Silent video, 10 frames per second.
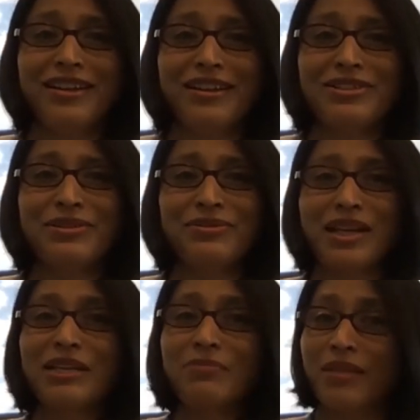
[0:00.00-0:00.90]
to
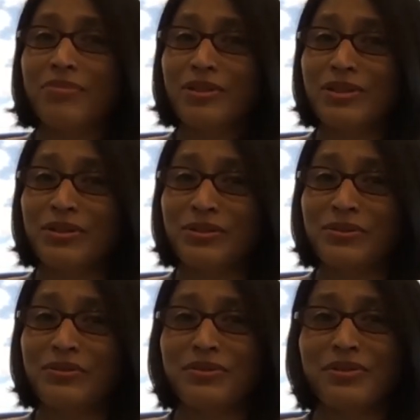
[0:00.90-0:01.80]
really be able
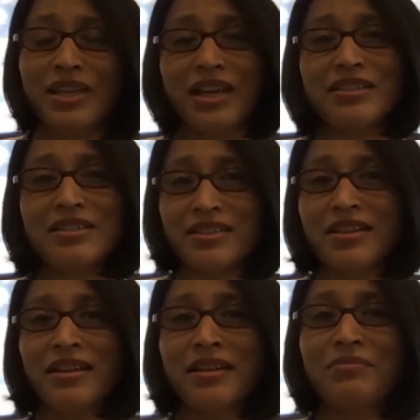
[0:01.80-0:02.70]
to get,
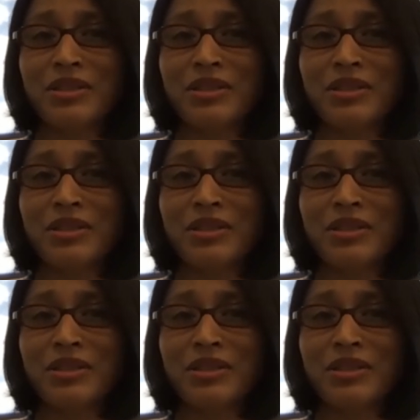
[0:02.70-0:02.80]
uh,